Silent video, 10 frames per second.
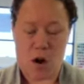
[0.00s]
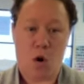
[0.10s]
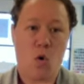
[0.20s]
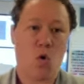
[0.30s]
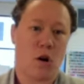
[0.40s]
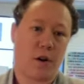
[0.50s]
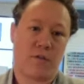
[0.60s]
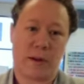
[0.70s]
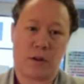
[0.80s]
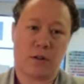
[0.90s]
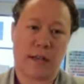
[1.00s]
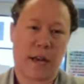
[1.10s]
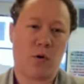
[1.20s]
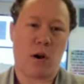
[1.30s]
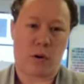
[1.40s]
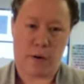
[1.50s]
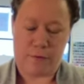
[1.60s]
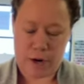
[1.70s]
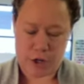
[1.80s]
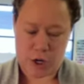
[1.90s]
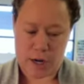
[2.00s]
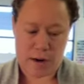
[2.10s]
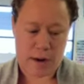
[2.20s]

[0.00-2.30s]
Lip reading: or you've been quilting and you want a refresher.